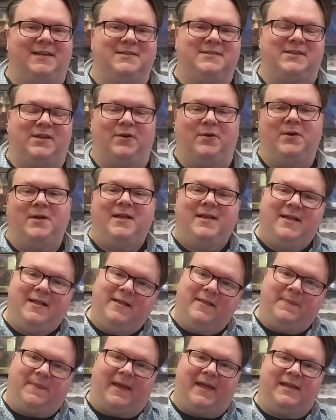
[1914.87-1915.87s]
So
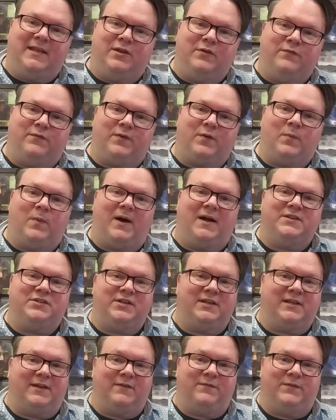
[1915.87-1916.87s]
thank you for
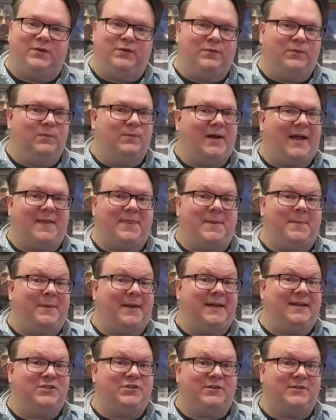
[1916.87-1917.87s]
watching if you had the
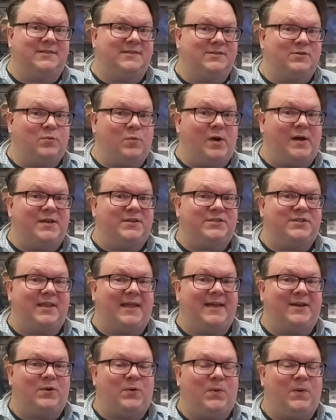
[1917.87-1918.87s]
patience to watch
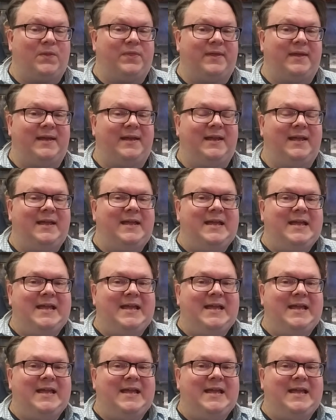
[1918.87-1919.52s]
that whole thing.